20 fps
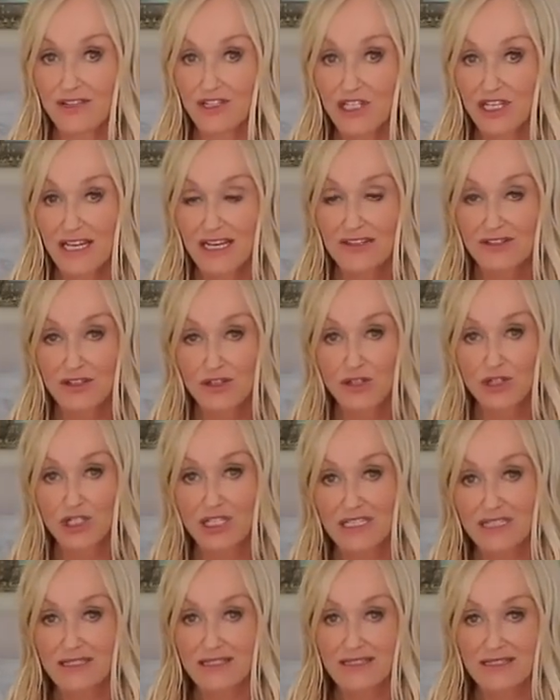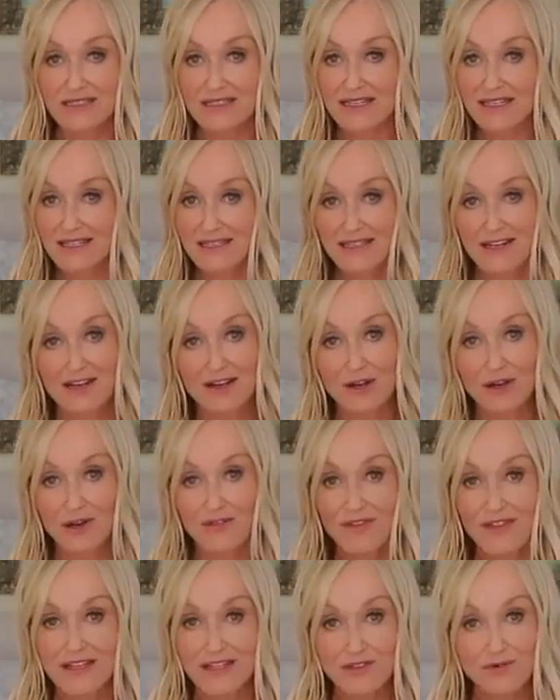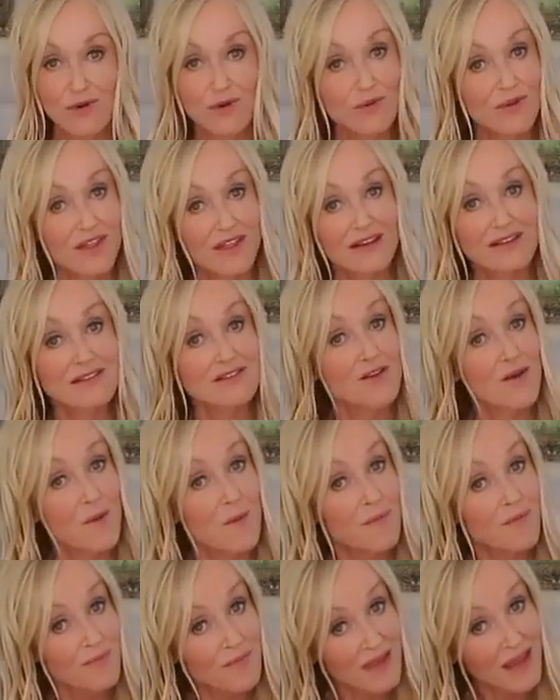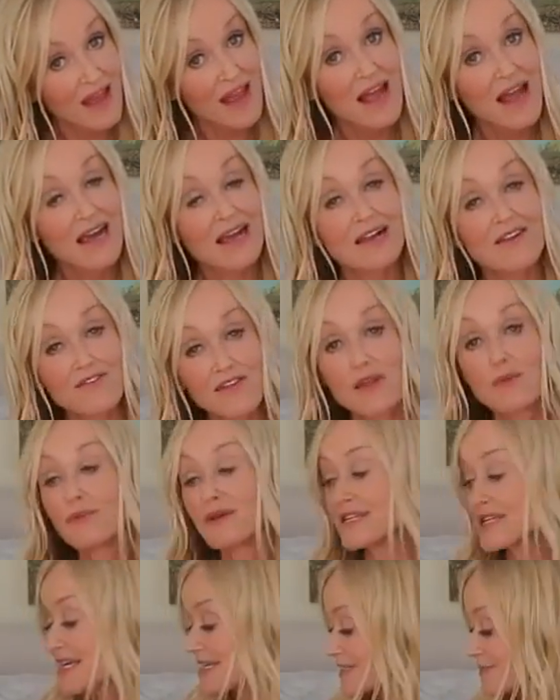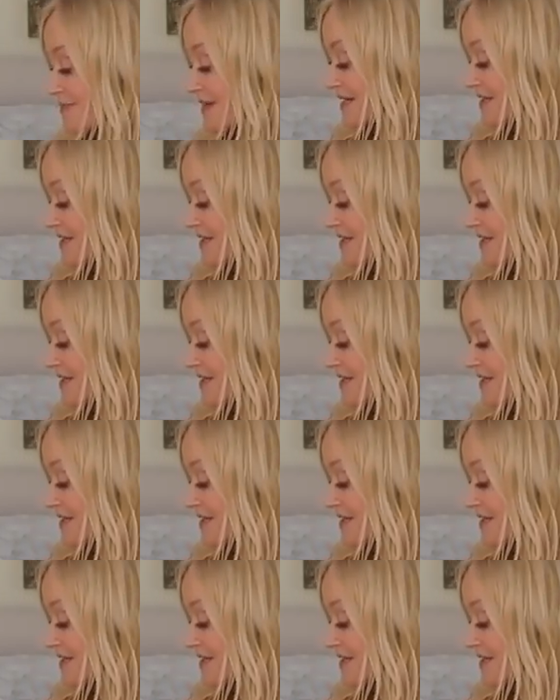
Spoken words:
and she has Cushing's disease and a lot of things wrong with her. So Phoebe takes